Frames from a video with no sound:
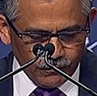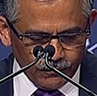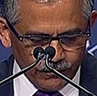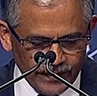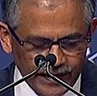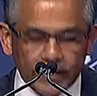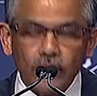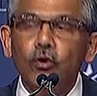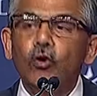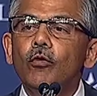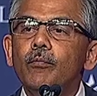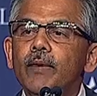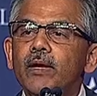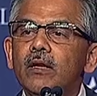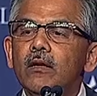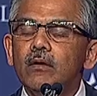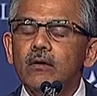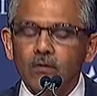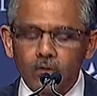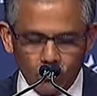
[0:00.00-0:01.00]

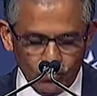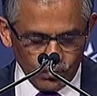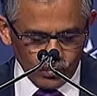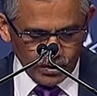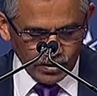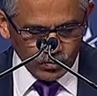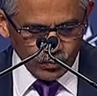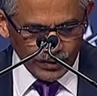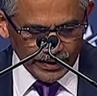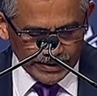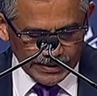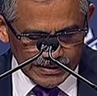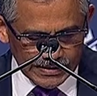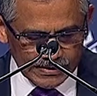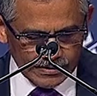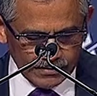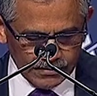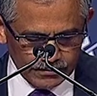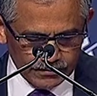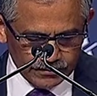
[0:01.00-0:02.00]
Fragomen Worldwide,
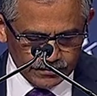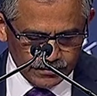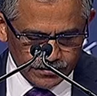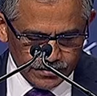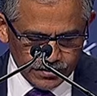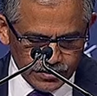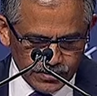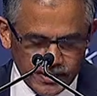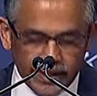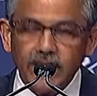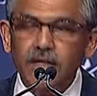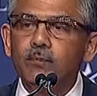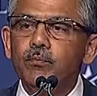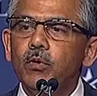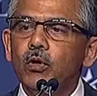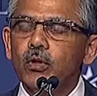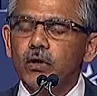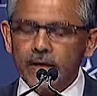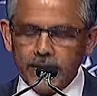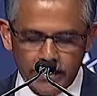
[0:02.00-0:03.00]
State
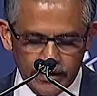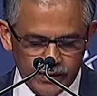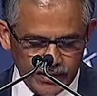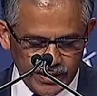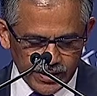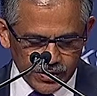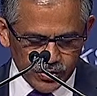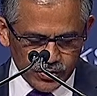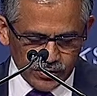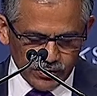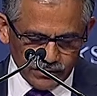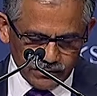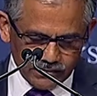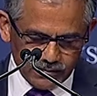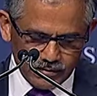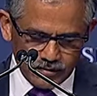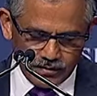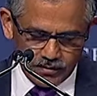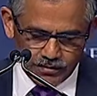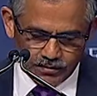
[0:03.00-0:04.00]
Book International,
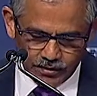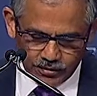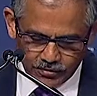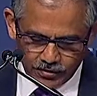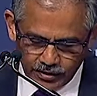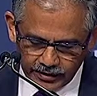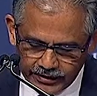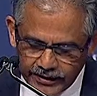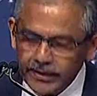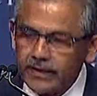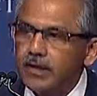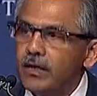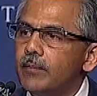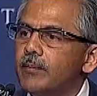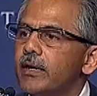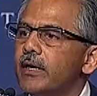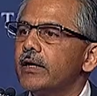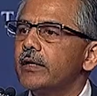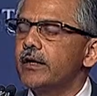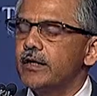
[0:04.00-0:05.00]
the Turkic
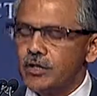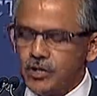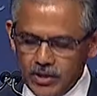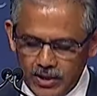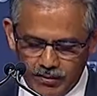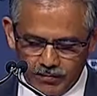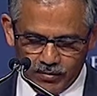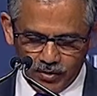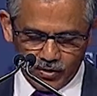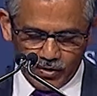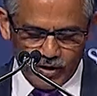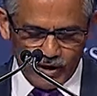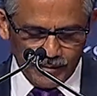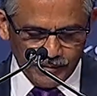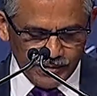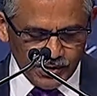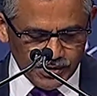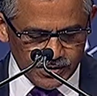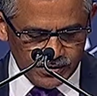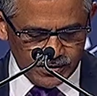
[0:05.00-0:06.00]
American Chamber of
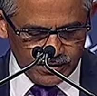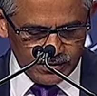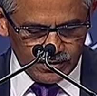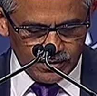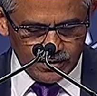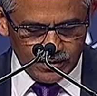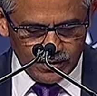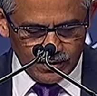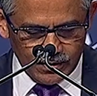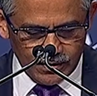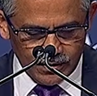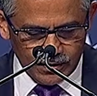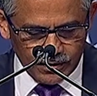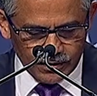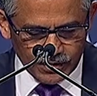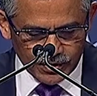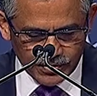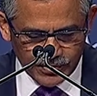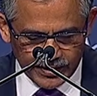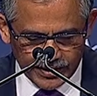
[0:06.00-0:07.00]
Commerce,
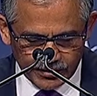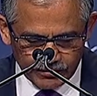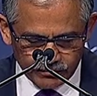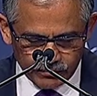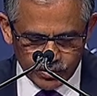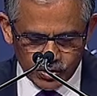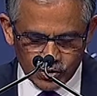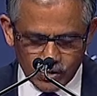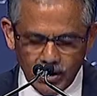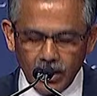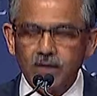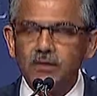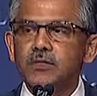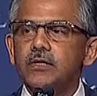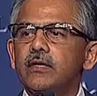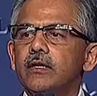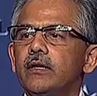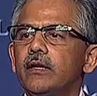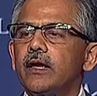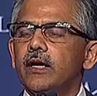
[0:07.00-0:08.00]
the State of
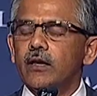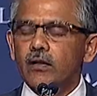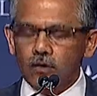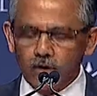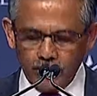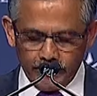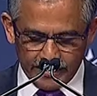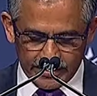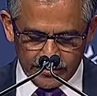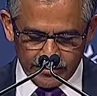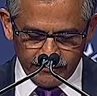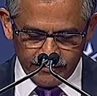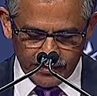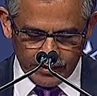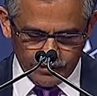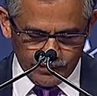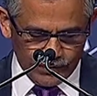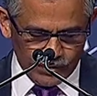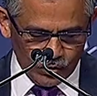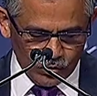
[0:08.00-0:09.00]
Wisconsin Economic
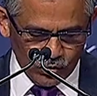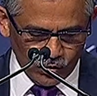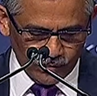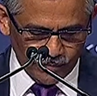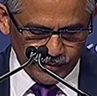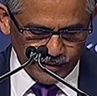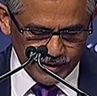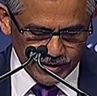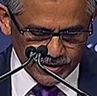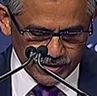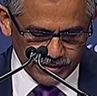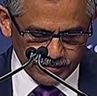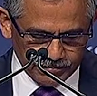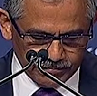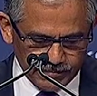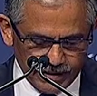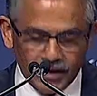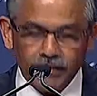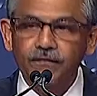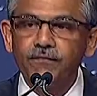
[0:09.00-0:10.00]
Development Corporation,
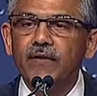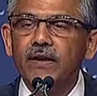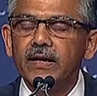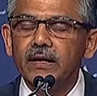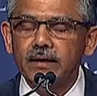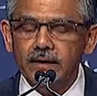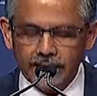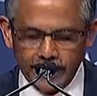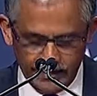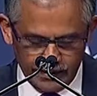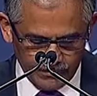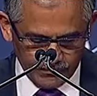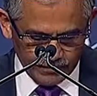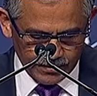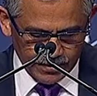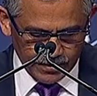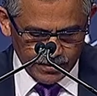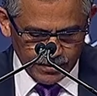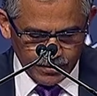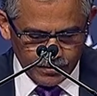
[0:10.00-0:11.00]
and finally,
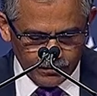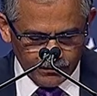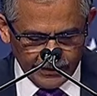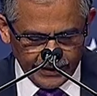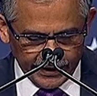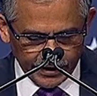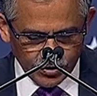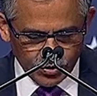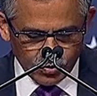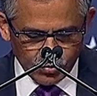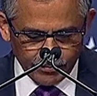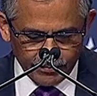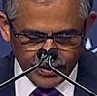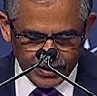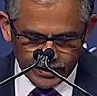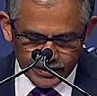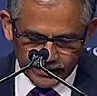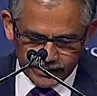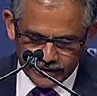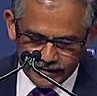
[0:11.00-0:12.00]
thanks to
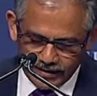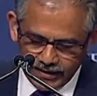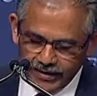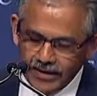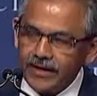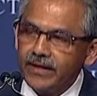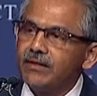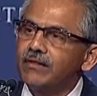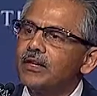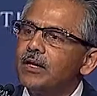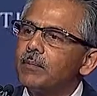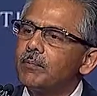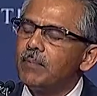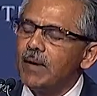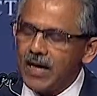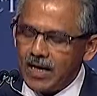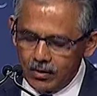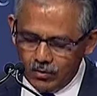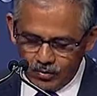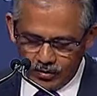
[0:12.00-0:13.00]
American Electric
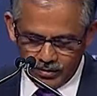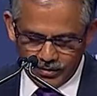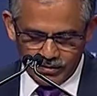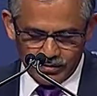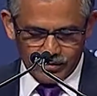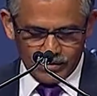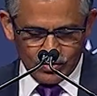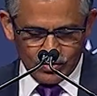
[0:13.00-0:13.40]
Power